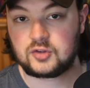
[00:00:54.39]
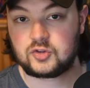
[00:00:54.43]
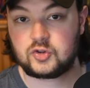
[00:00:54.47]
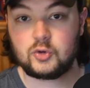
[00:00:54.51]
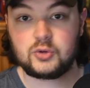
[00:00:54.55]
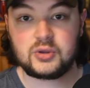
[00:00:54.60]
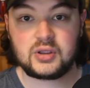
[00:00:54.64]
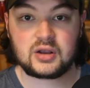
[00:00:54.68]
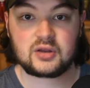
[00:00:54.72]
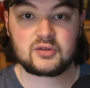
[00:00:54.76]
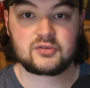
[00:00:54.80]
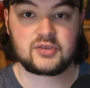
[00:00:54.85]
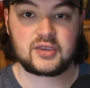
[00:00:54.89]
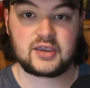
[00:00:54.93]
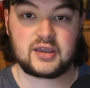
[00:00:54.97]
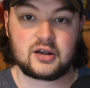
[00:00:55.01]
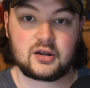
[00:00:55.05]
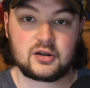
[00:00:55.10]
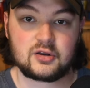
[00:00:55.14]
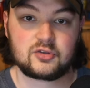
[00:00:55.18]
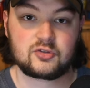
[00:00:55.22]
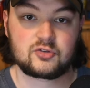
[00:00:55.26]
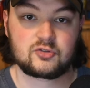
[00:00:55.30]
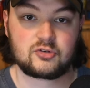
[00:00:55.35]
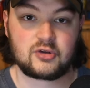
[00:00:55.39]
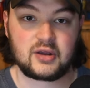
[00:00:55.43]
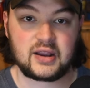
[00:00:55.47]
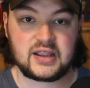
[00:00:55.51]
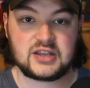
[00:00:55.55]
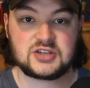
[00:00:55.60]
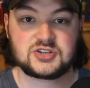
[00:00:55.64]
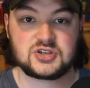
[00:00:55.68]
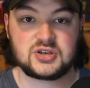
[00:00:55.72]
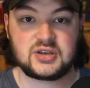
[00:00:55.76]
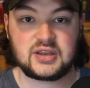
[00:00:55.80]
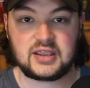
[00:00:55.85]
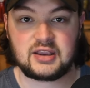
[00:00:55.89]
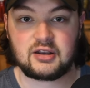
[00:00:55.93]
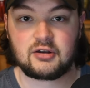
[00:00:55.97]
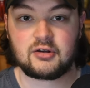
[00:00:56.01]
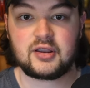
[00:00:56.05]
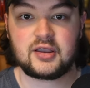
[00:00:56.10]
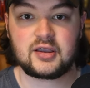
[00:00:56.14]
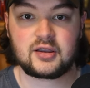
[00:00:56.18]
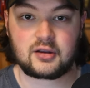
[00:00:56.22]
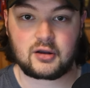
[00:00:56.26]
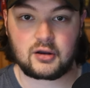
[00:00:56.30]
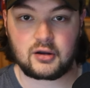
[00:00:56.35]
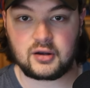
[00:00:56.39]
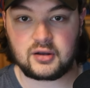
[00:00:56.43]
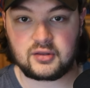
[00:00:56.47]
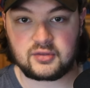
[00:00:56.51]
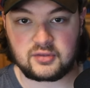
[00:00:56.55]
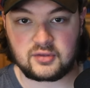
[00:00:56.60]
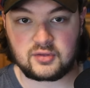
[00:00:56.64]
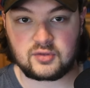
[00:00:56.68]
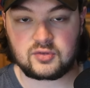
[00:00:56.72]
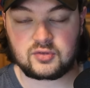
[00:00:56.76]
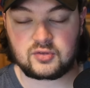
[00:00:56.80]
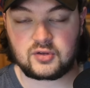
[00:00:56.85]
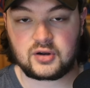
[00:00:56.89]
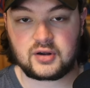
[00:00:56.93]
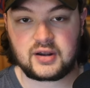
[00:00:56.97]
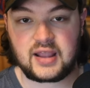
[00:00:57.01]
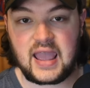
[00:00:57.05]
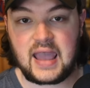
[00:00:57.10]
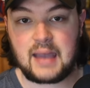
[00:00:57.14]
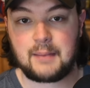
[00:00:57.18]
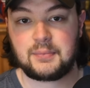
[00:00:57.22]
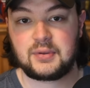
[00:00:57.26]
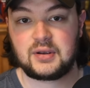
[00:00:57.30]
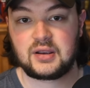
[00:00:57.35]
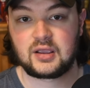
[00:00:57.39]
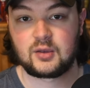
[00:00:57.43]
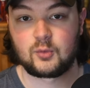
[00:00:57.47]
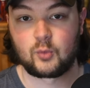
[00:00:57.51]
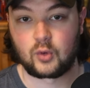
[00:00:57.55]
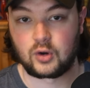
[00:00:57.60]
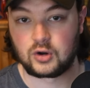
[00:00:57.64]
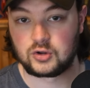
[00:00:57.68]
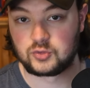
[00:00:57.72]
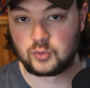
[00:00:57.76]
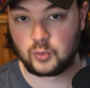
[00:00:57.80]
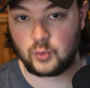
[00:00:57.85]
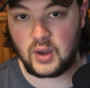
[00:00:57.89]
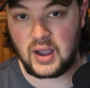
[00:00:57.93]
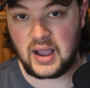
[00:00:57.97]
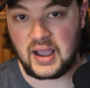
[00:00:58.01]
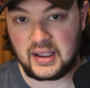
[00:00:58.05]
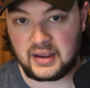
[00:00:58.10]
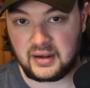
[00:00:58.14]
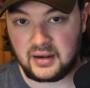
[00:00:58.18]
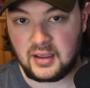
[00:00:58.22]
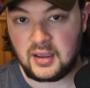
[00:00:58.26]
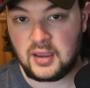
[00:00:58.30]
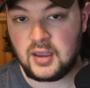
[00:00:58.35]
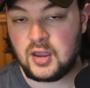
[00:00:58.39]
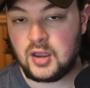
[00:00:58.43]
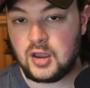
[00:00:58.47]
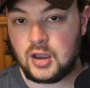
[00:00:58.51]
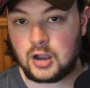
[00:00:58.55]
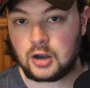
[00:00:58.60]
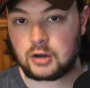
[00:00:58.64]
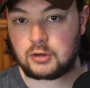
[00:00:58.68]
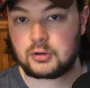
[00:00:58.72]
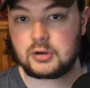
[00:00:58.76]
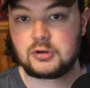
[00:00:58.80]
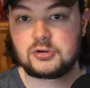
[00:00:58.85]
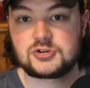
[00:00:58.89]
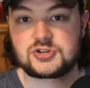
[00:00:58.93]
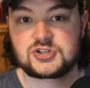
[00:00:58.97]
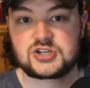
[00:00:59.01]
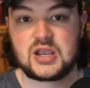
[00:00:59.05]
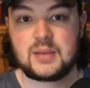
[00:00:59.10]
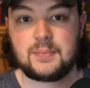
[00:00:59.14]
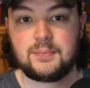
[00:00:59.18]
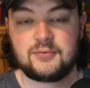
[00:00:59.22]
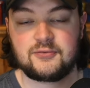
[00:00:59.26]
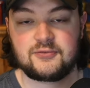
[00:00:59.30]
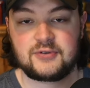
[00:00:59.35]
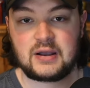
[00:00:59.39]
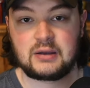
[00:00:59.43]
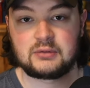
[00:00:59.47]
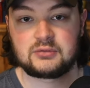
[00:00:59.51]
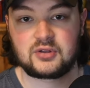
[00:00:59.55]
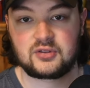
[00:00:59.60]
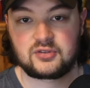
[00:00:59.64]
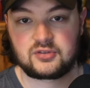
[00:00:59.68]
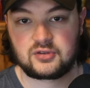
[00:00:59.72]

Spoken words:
2 years later, strange and eerie occurrences start happening worldwide. A cruise ship found